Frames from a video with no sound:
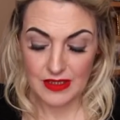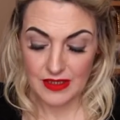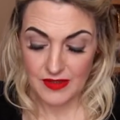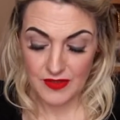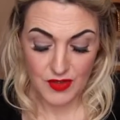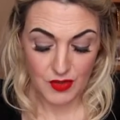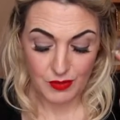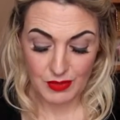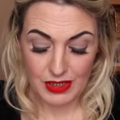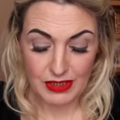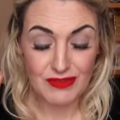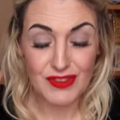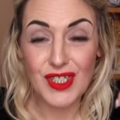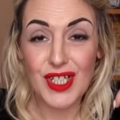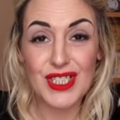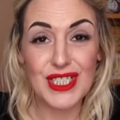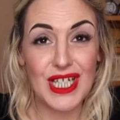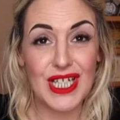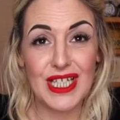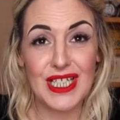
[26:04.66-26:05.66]
Somebody who's
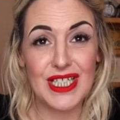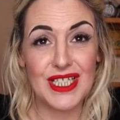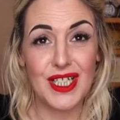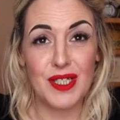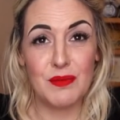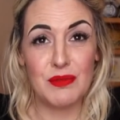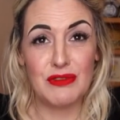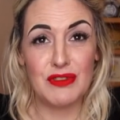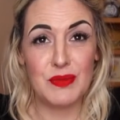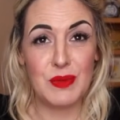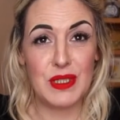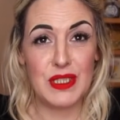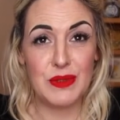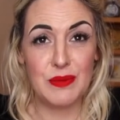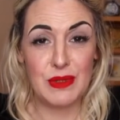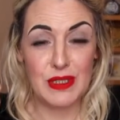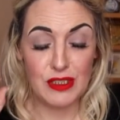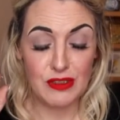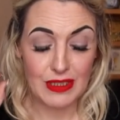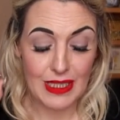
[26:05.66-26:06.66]
not taking any type of
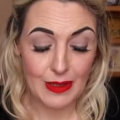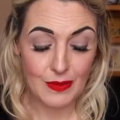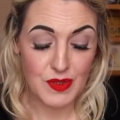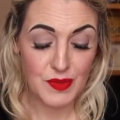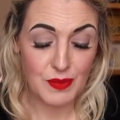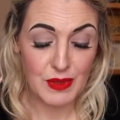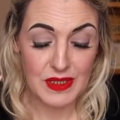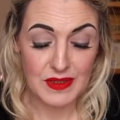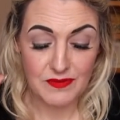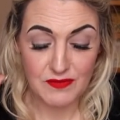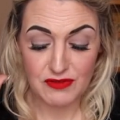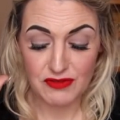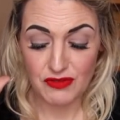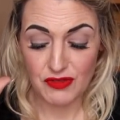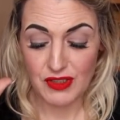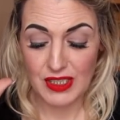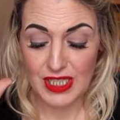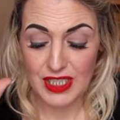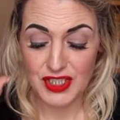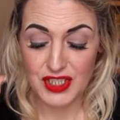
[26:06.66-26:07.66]
responsibility or accountability for their
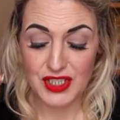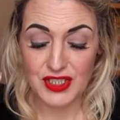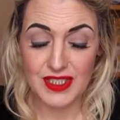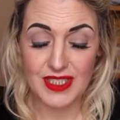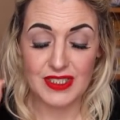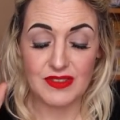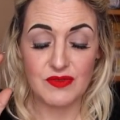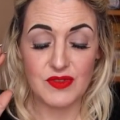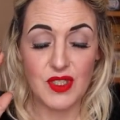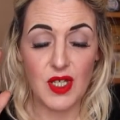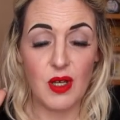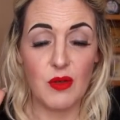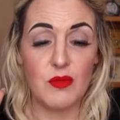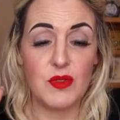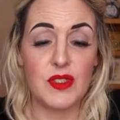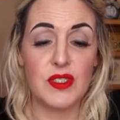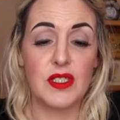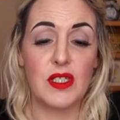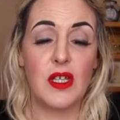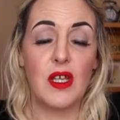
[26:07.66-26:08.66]
own action, then it's
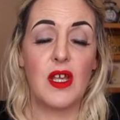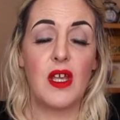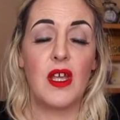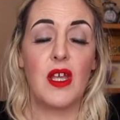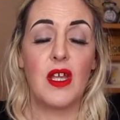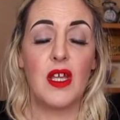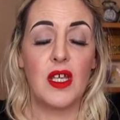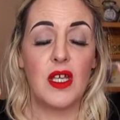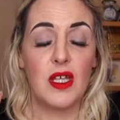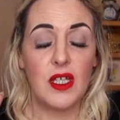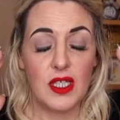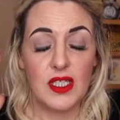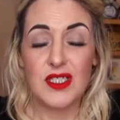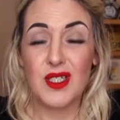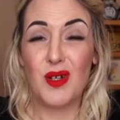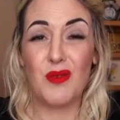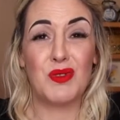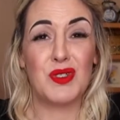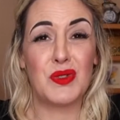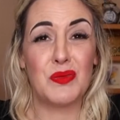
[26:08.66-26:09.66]
always
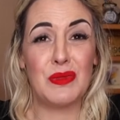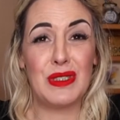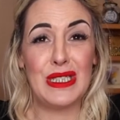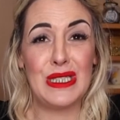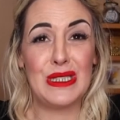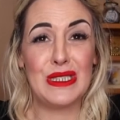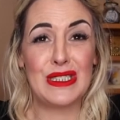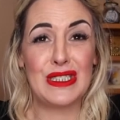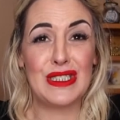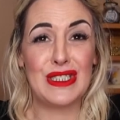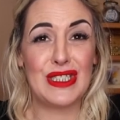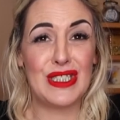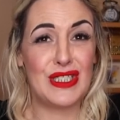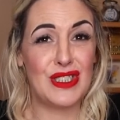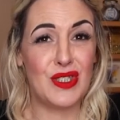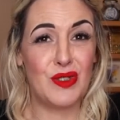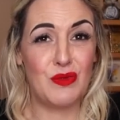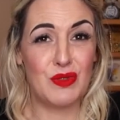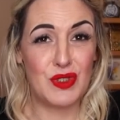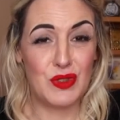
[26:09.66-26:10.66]
someone else.
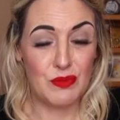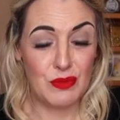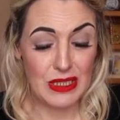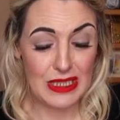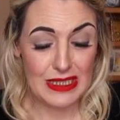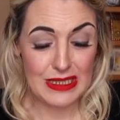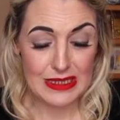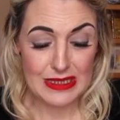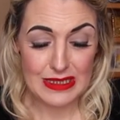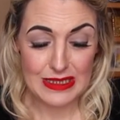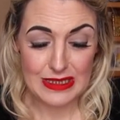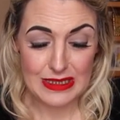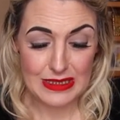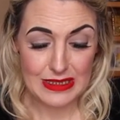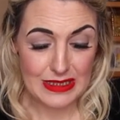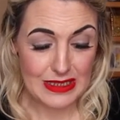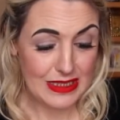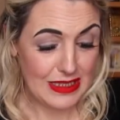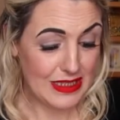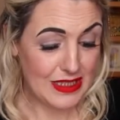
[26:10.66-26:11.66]
It's always someone else.
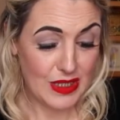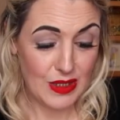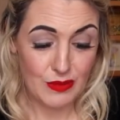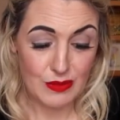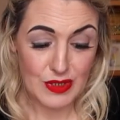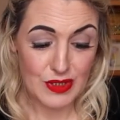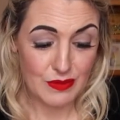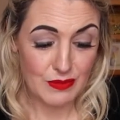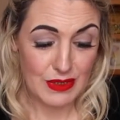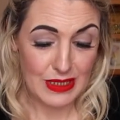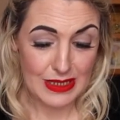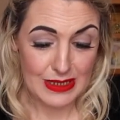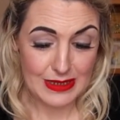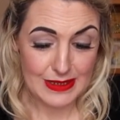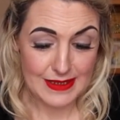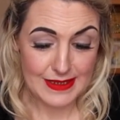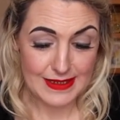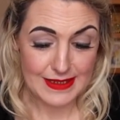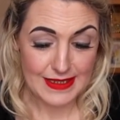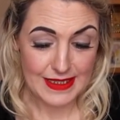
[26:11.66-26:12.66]
It's always someone
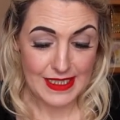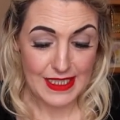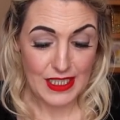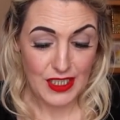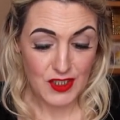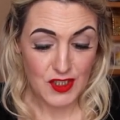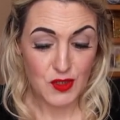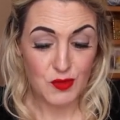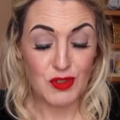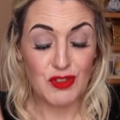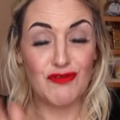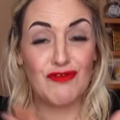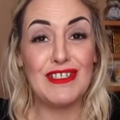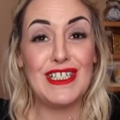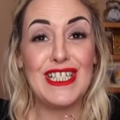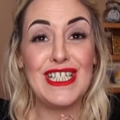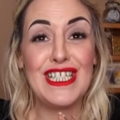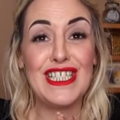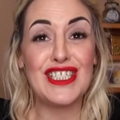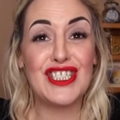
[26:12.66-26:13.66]
else. Something
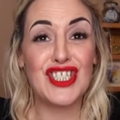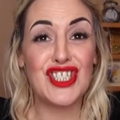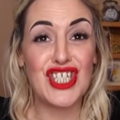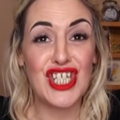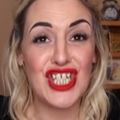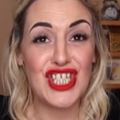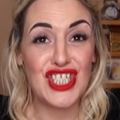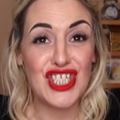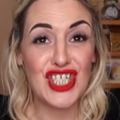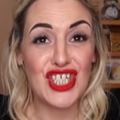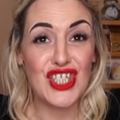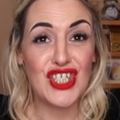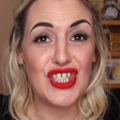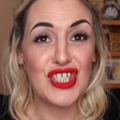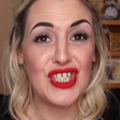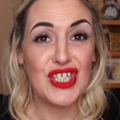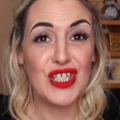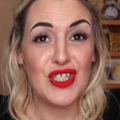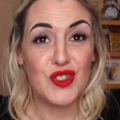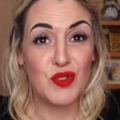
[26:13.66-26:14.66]
really needs to change here.
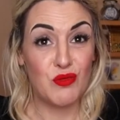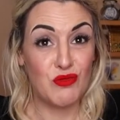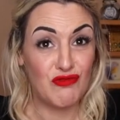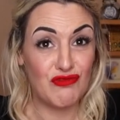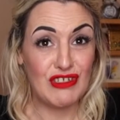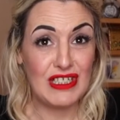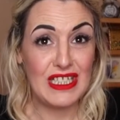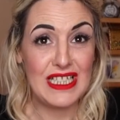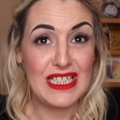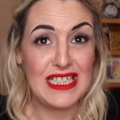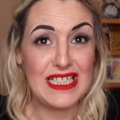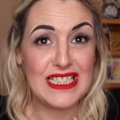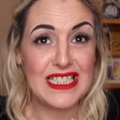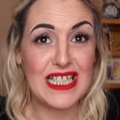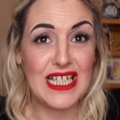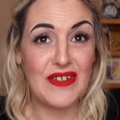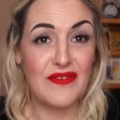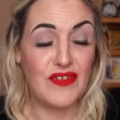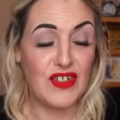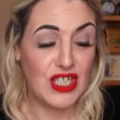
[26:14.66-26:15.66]
Someone really needs to
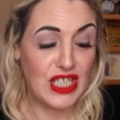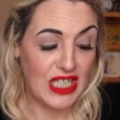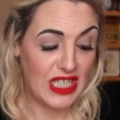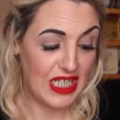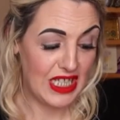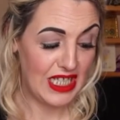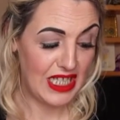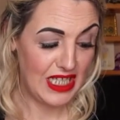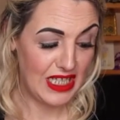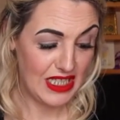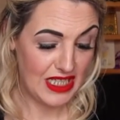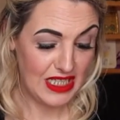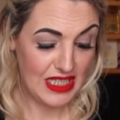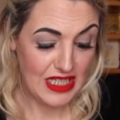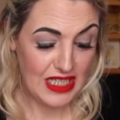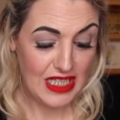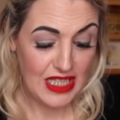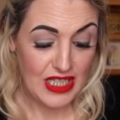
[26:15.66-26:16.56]
get fucking healed.